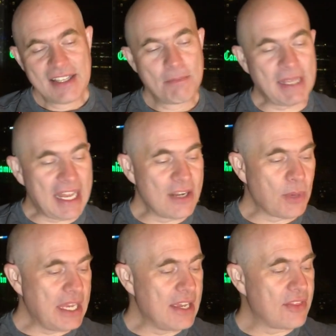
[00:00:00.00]
But anyway,
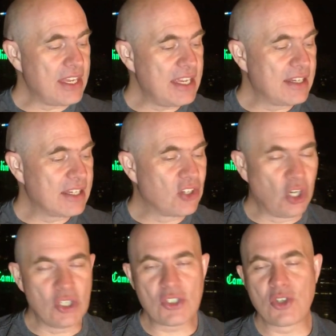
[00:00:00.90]
yeah, they uh,
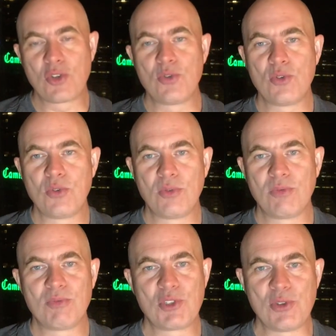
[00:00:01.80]
got to
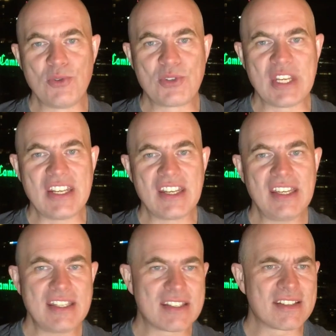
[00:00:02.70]
Tuesday
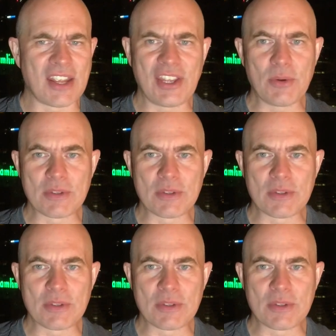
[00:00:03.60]
night, I think it